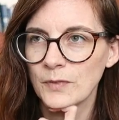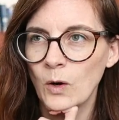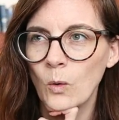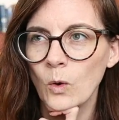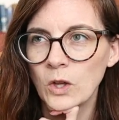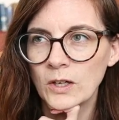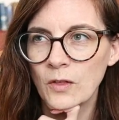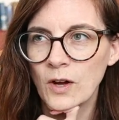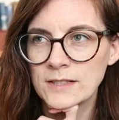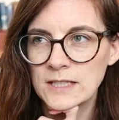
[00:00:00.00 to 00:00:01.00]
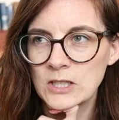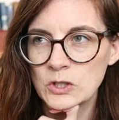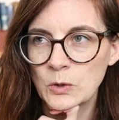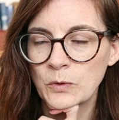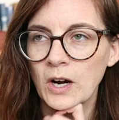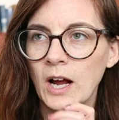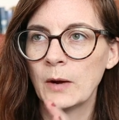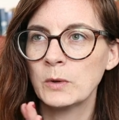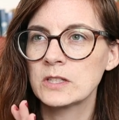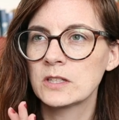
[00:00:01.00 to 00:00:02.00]
a whole lot of thoughts here so far.
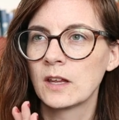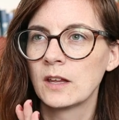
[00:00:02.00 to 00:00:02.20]
I